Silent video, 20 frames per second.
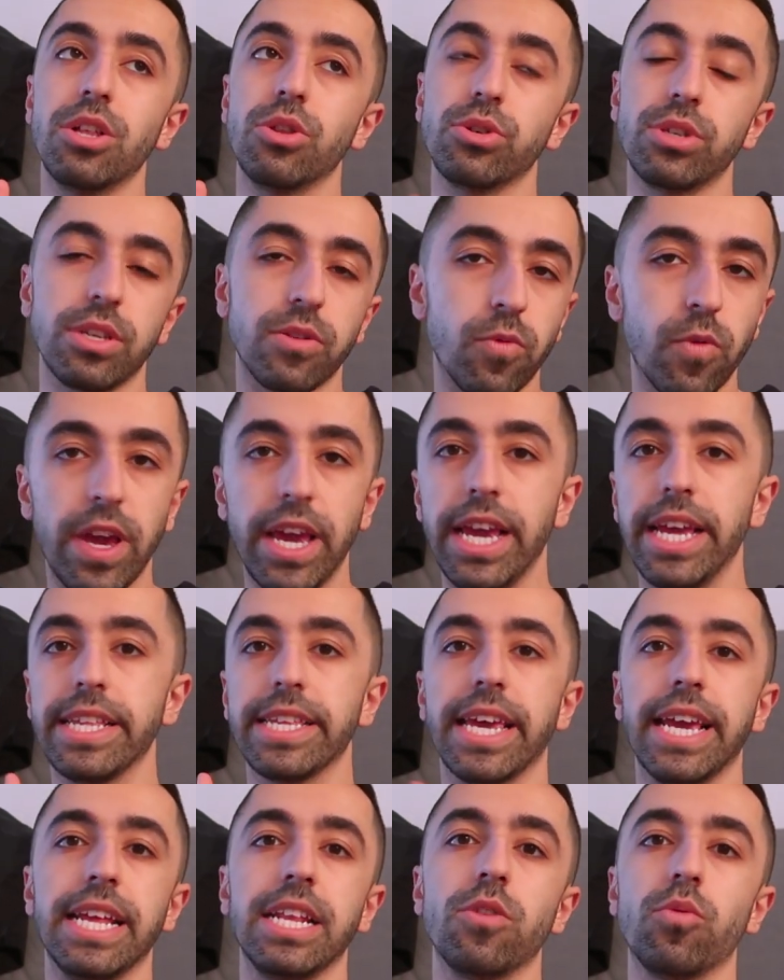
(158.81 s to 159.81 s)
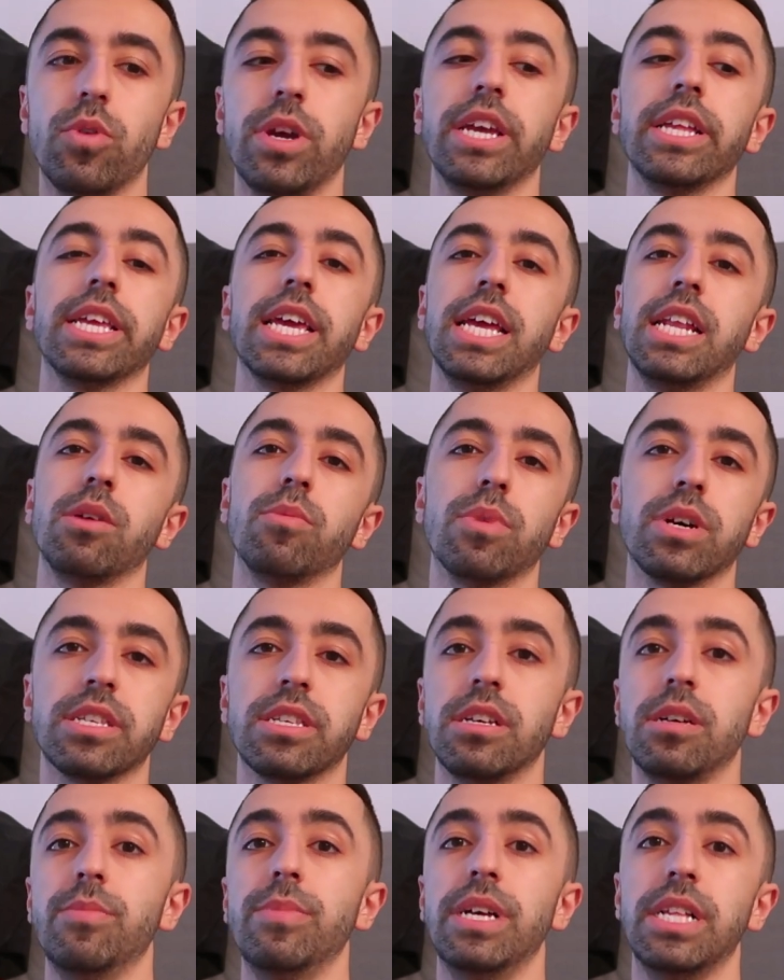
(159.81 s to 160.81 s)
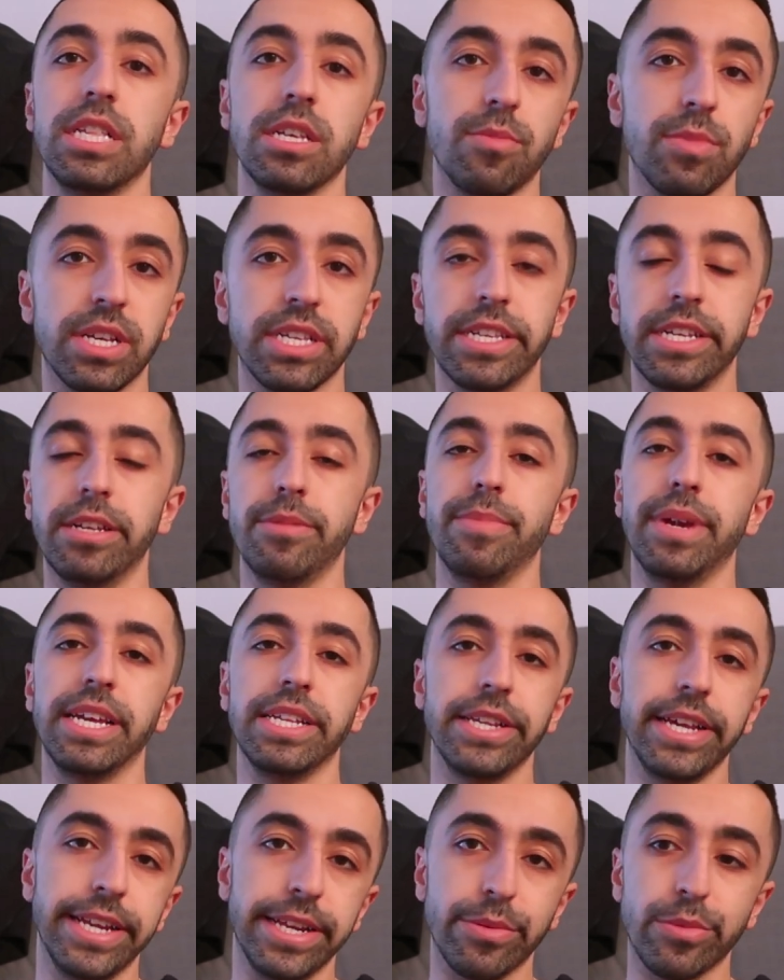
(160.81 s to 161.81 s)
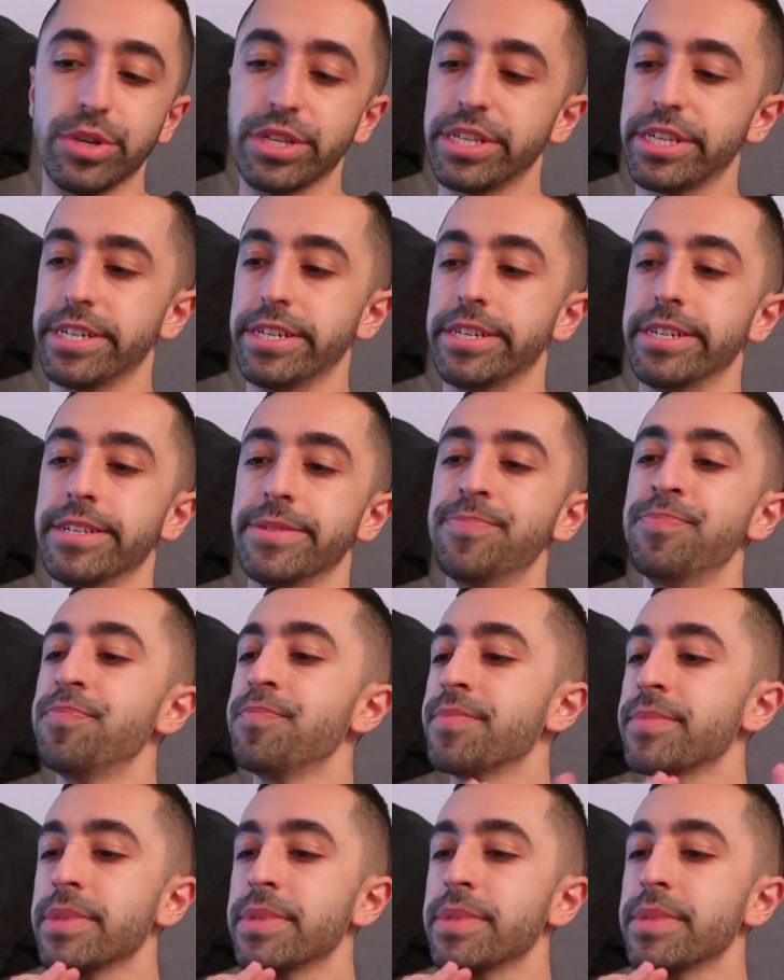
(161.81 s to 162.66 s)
losing weight, gaining weight, gaining muscle, building muscle, maintaining muscle.